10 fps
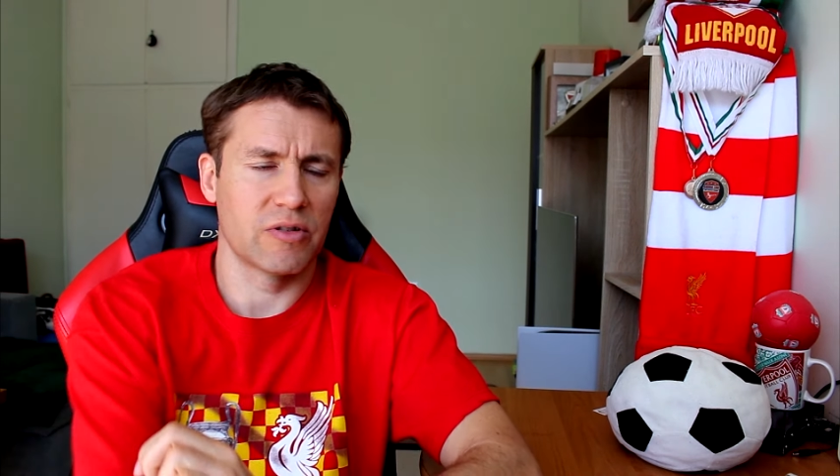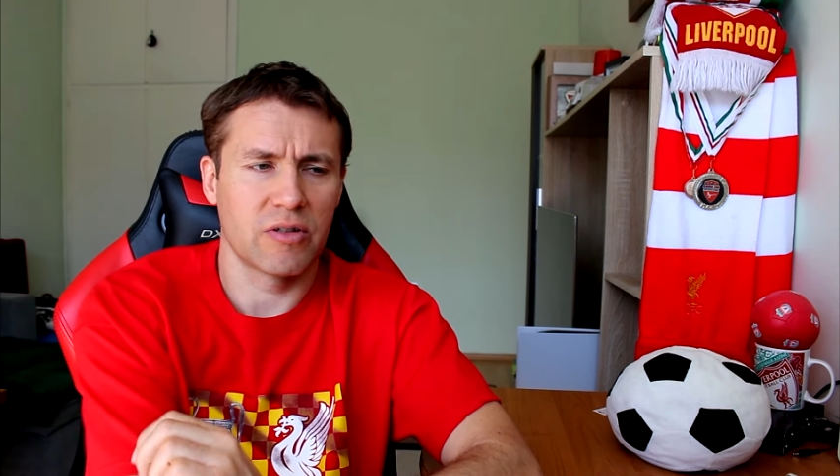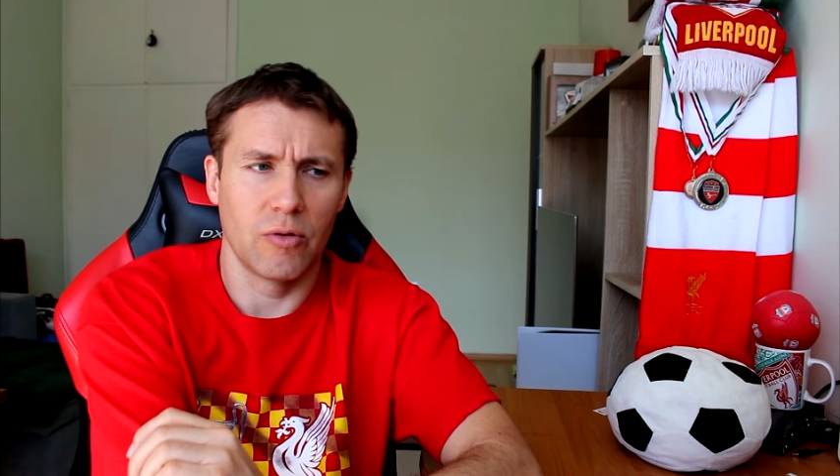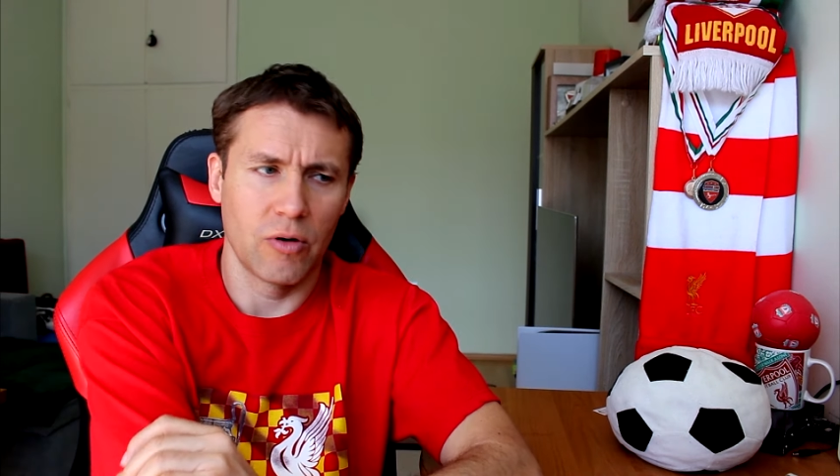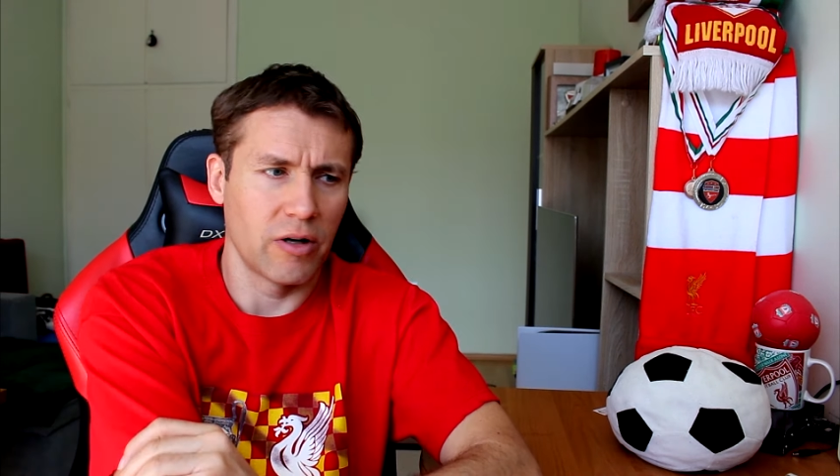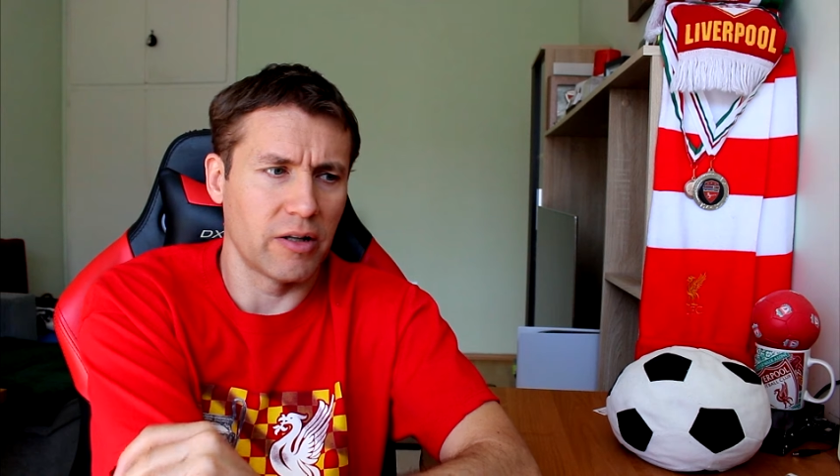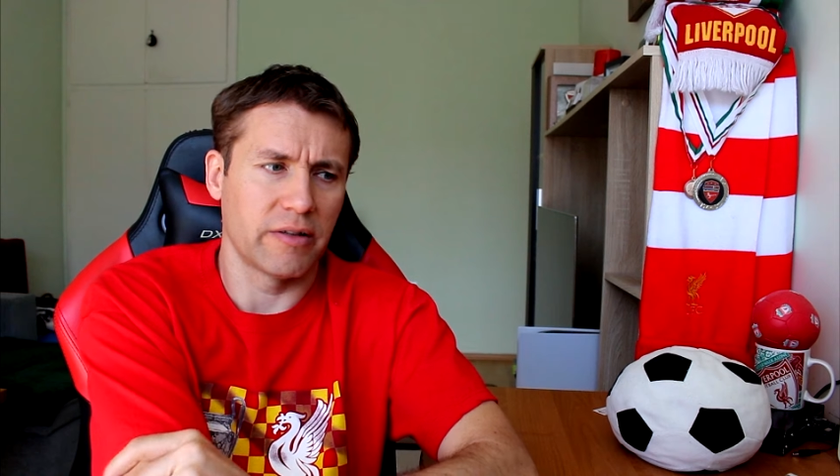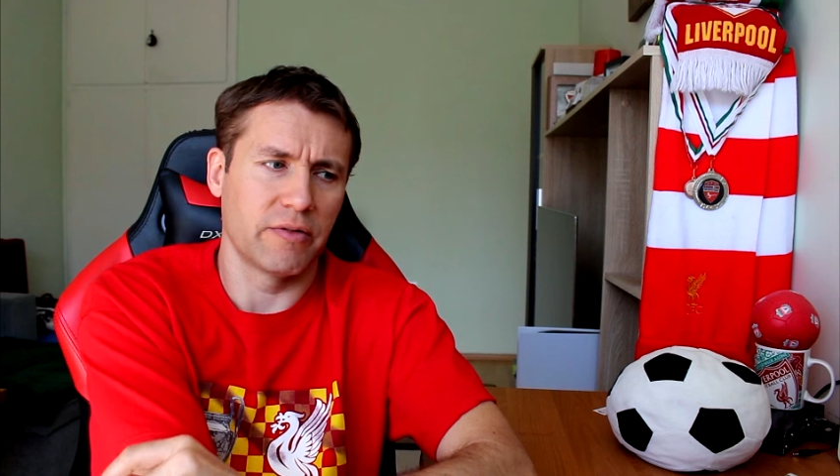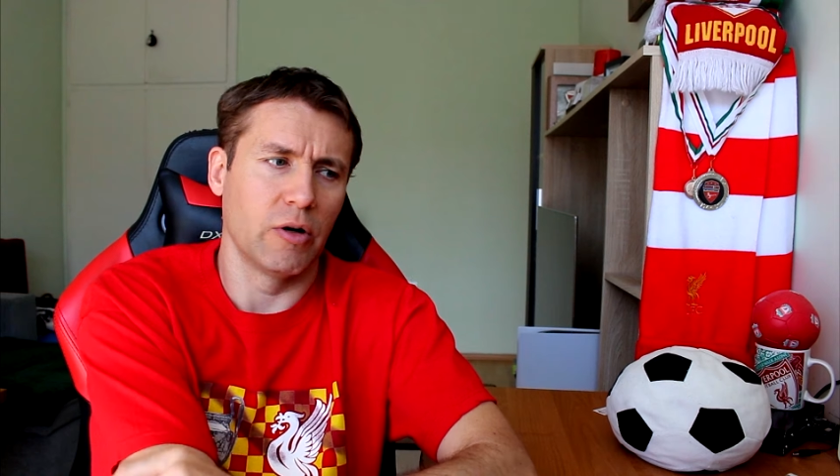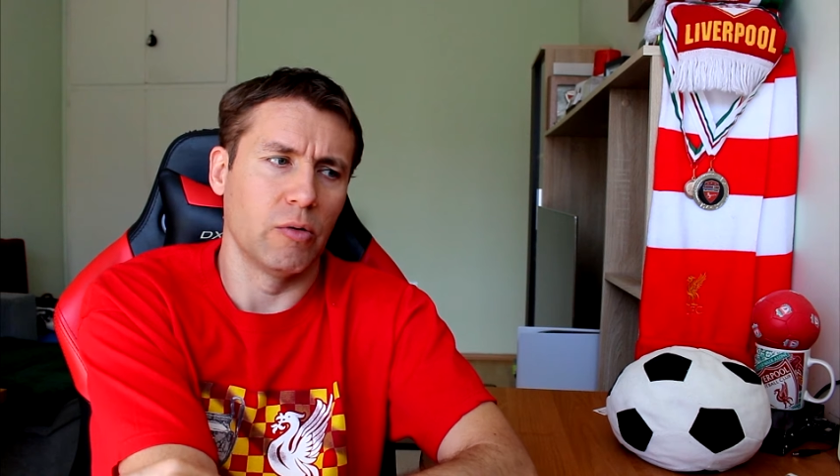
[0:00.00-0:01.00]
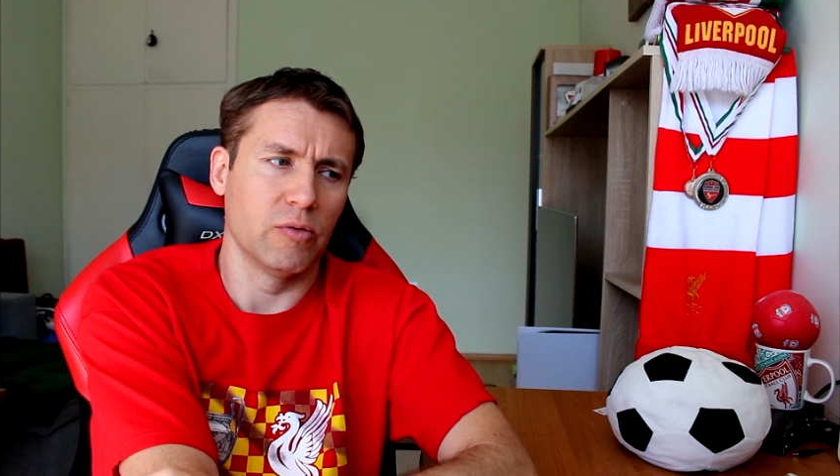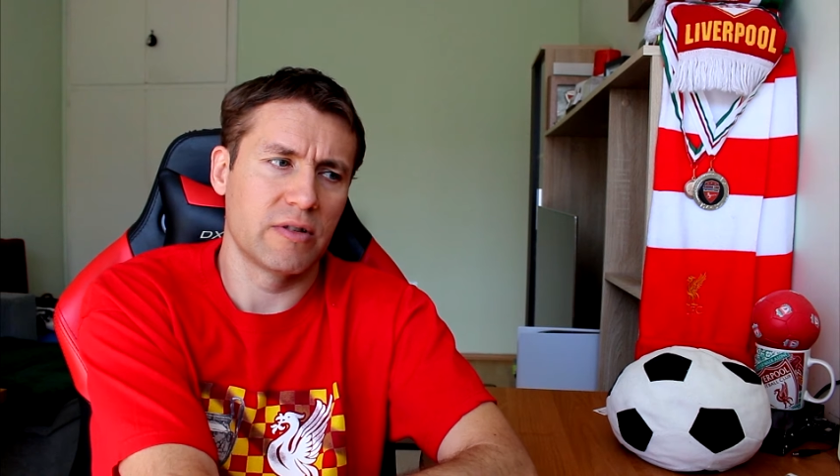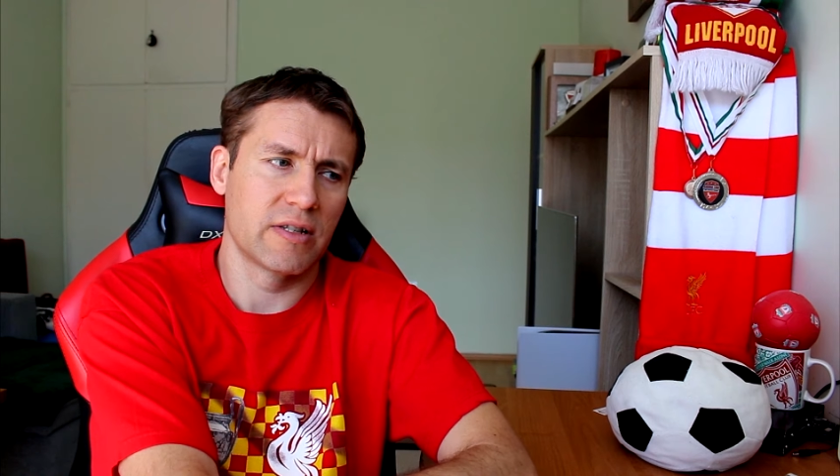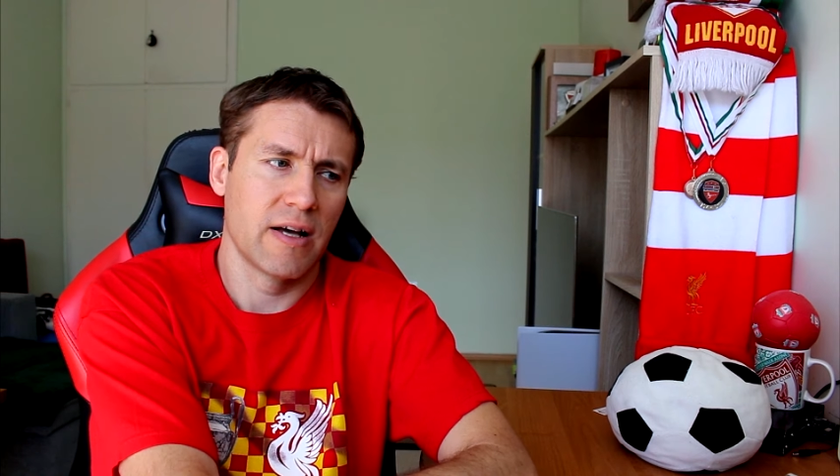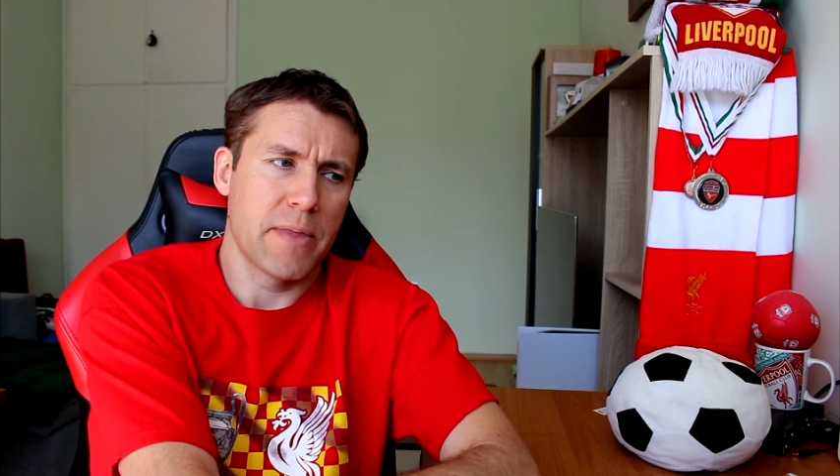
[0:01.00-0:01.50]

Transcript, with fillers: score a lot of goals,